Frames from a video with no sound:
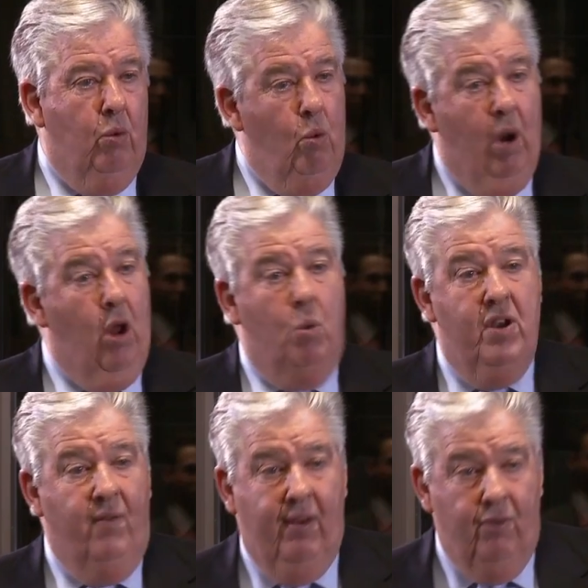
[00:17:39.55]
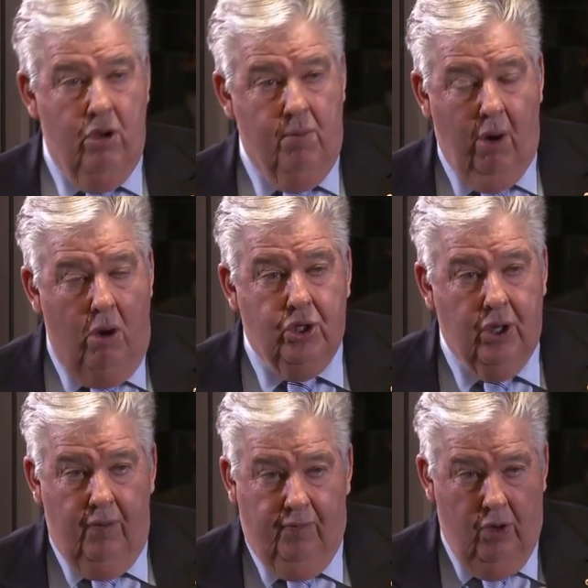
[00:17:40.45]
well, one, I wouldn't have given you the
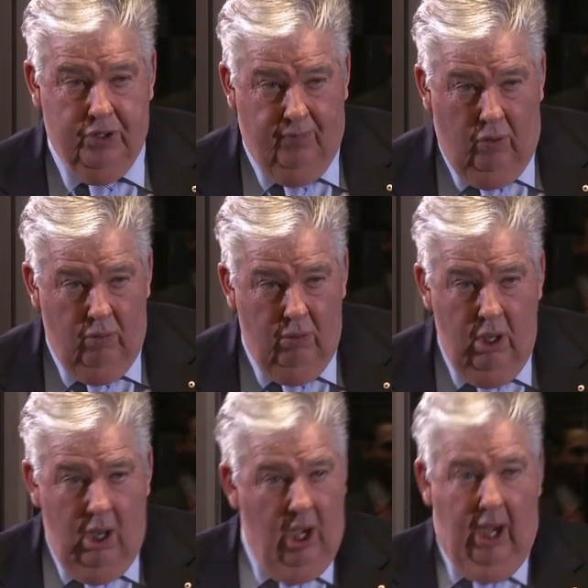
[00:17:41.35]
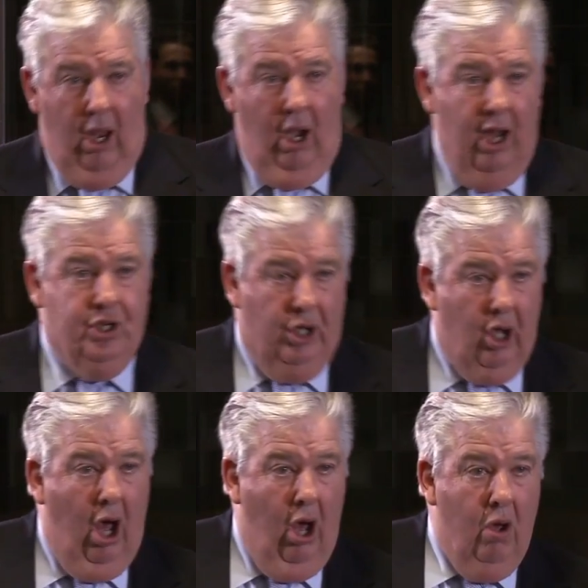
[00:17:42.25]
brochure, first of all, let alone let you
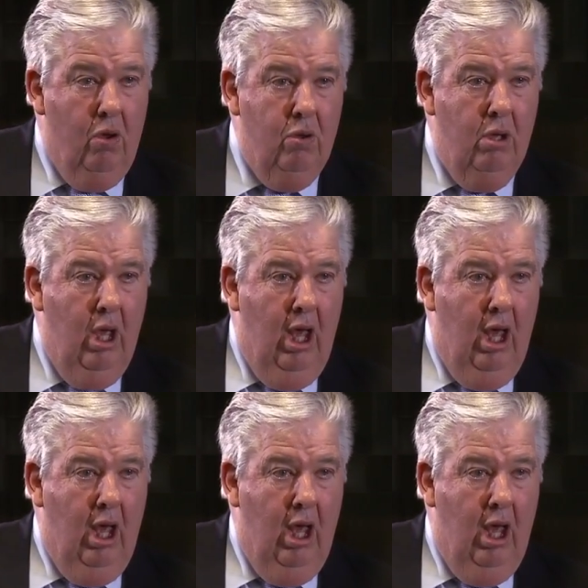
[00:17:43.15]
go.